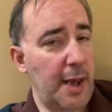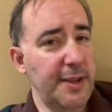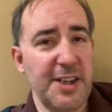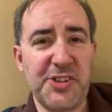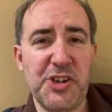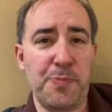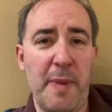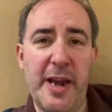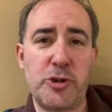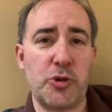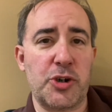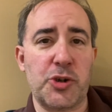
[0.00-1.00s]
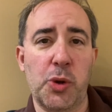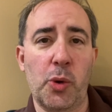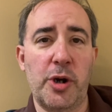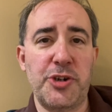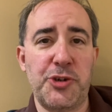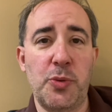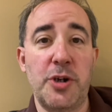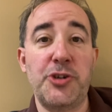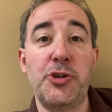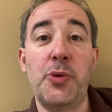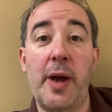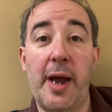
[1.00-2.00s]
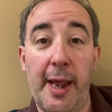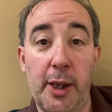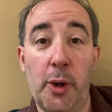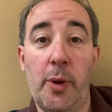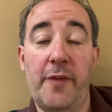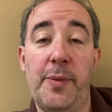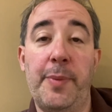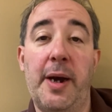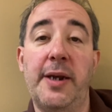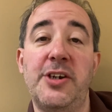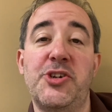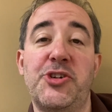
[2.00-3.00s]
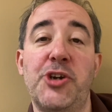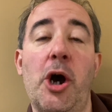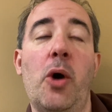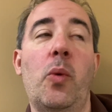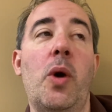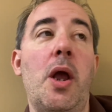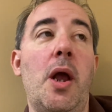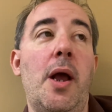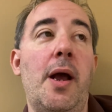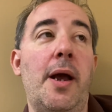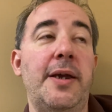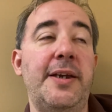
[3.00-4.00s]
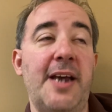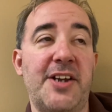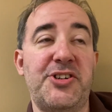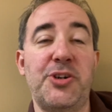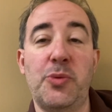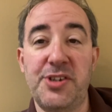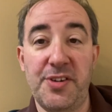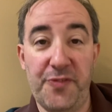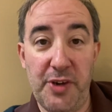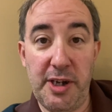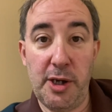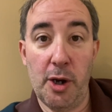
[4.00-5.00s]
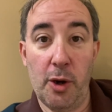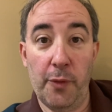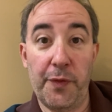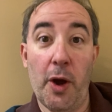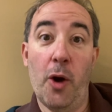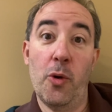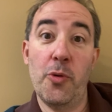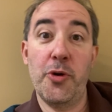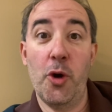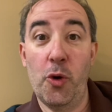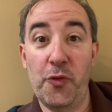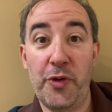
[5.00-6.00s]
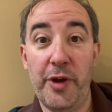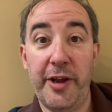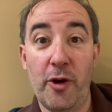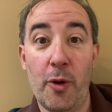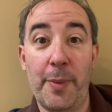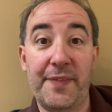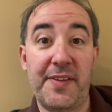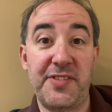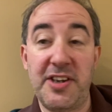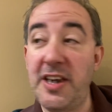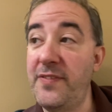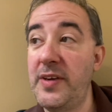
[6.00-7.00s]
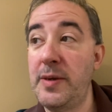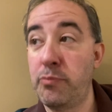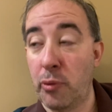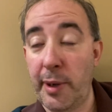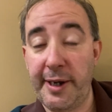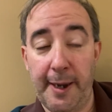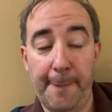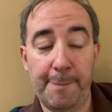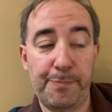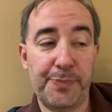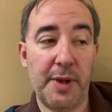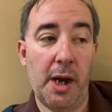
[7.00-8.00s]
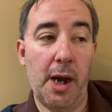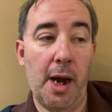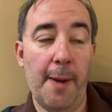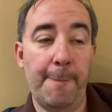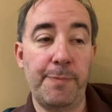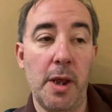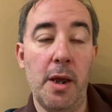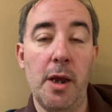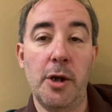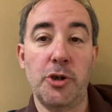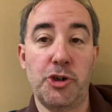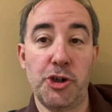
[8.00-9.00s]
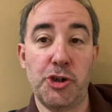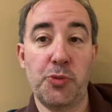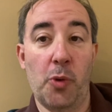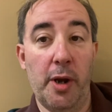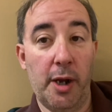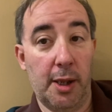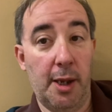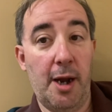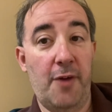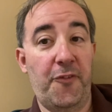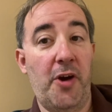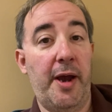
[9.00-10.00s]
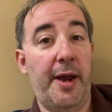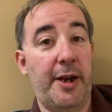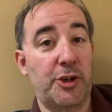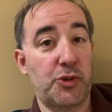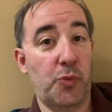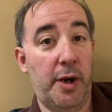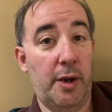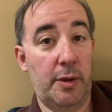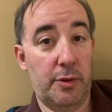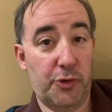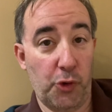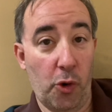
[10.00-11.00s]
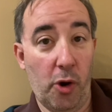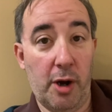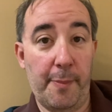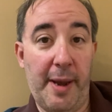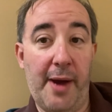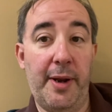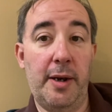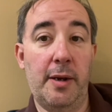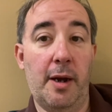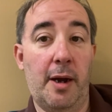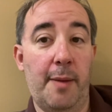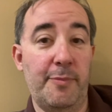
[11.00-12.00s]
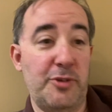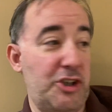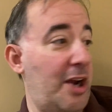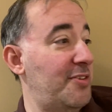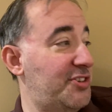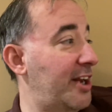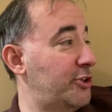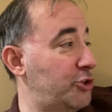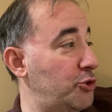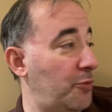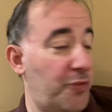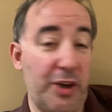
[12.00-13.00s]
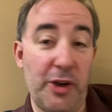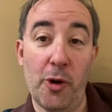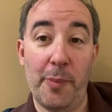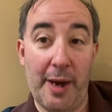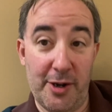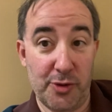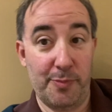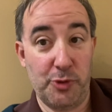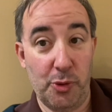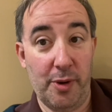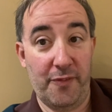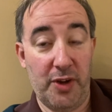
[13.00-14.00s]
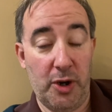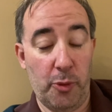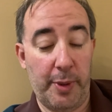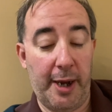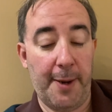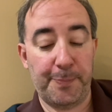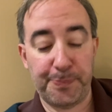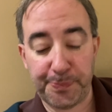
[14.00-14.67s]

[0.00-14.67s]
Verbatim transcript: This is Matrix Lord 212. Hello, everybody. So, yes, there was the video, the oh no video about the TV breaking. Um, just want to clarify and just want to talk about it. Um, Sharon said I should do a video about it, so I'm doing a video about it.